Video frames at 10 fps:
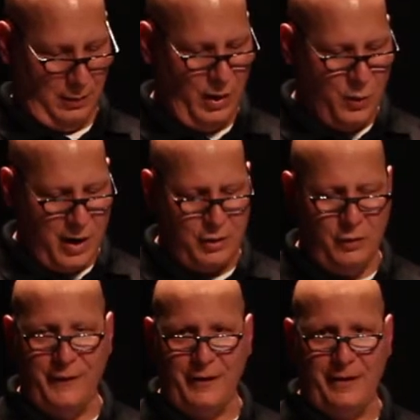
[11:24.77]
We want
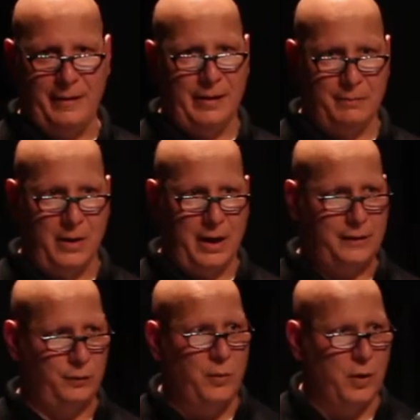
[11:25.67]
you very
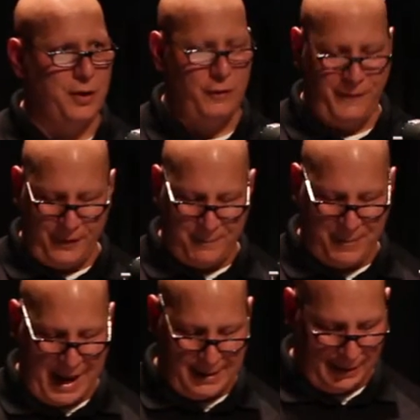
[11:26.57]
much. We want you very
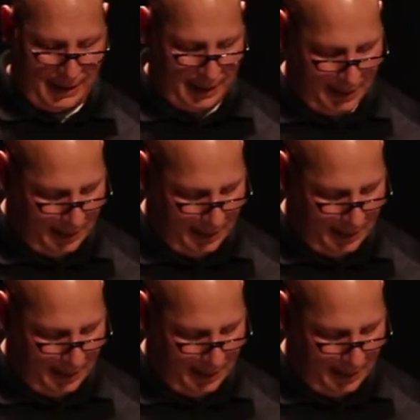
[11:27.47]
badly.